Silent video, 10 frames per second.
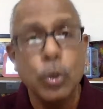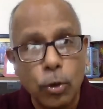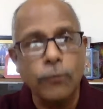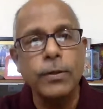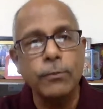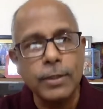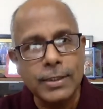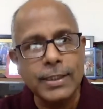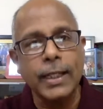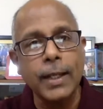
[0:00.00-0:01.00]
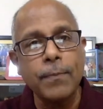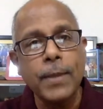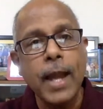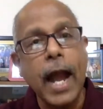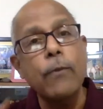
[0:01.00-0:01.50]
2 of them were
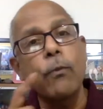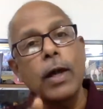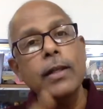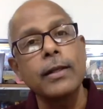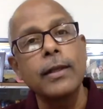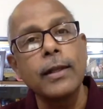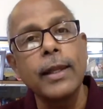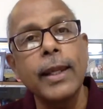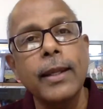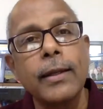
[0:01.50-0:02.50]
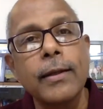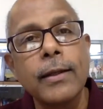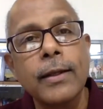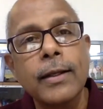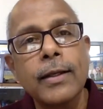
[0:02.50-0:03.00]
sitting and 1
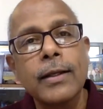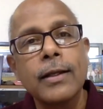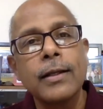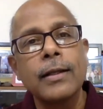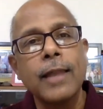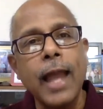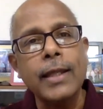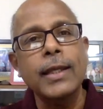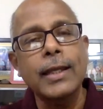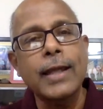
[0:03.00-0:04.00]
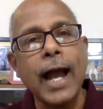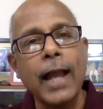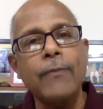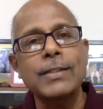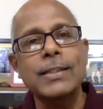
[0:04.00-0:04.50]
lean, lanky
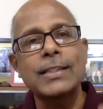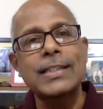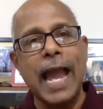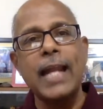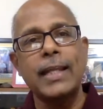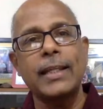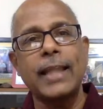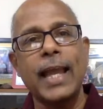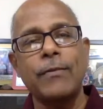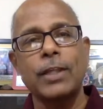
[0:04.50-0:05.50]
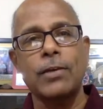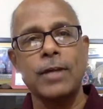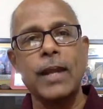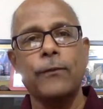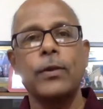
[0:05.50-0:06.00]
guy was standing there with a
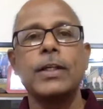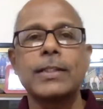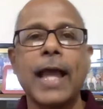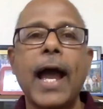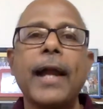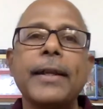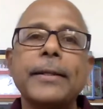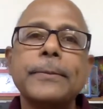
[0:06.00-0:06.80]
rifle in his hand.